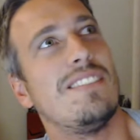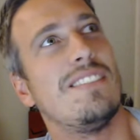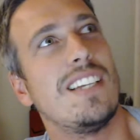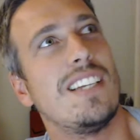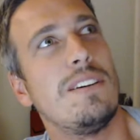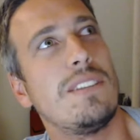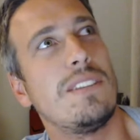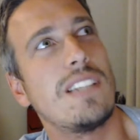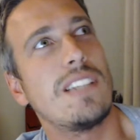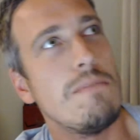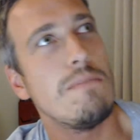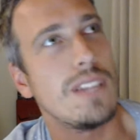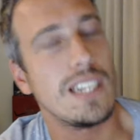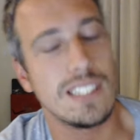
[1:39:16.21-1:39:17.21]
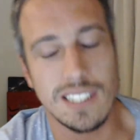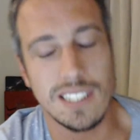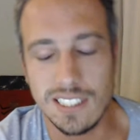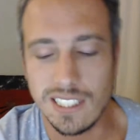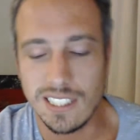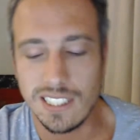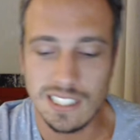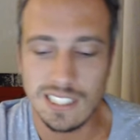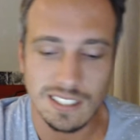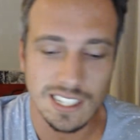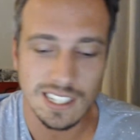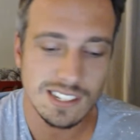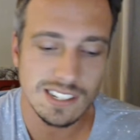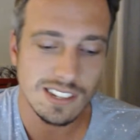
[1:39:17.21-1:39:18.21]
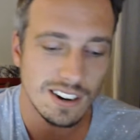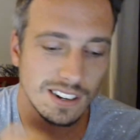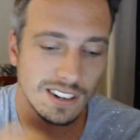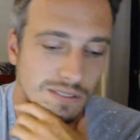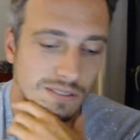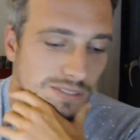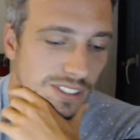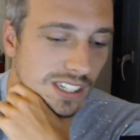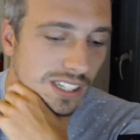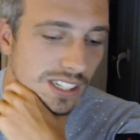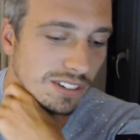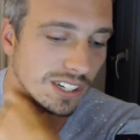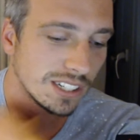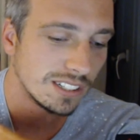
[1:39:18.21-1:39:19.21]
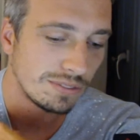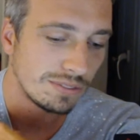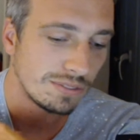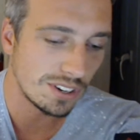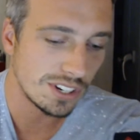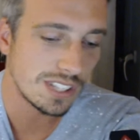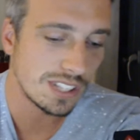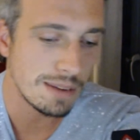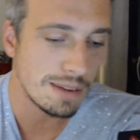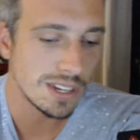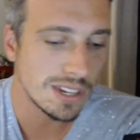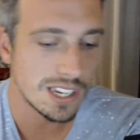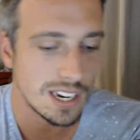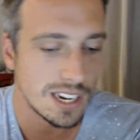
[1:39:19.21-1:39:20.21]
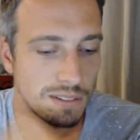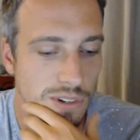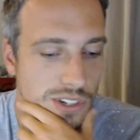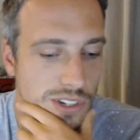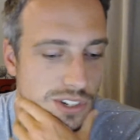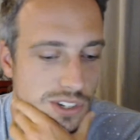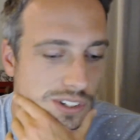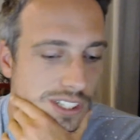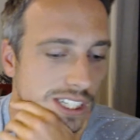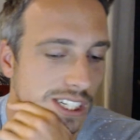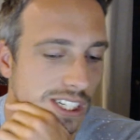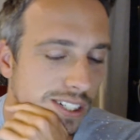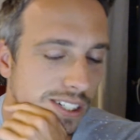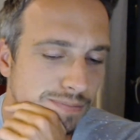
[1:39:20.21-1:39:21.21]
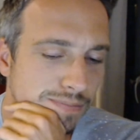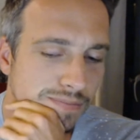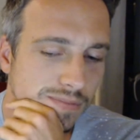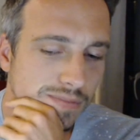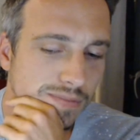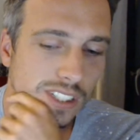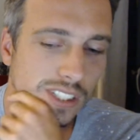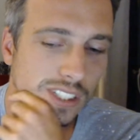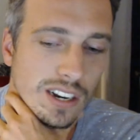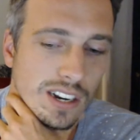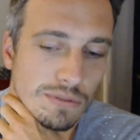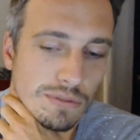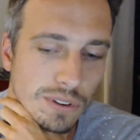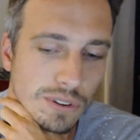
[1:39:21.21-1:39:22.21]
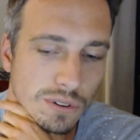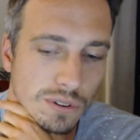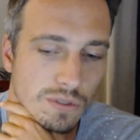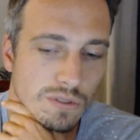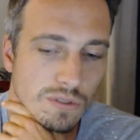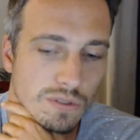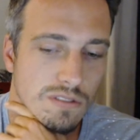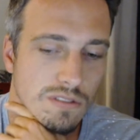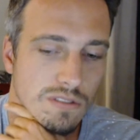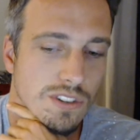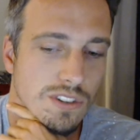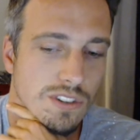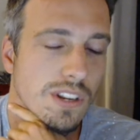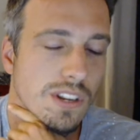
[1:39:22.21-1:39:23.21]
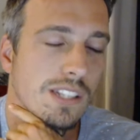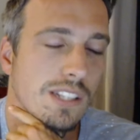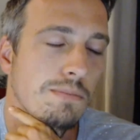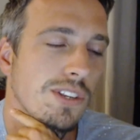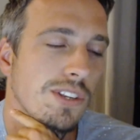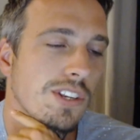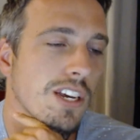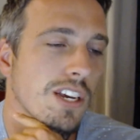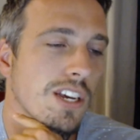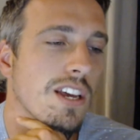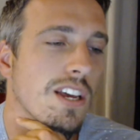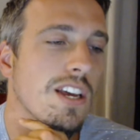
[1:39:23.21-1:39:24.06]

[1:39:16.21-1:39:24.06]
It came like the thing started, you know, the first time I said it was during an interview at the PCA.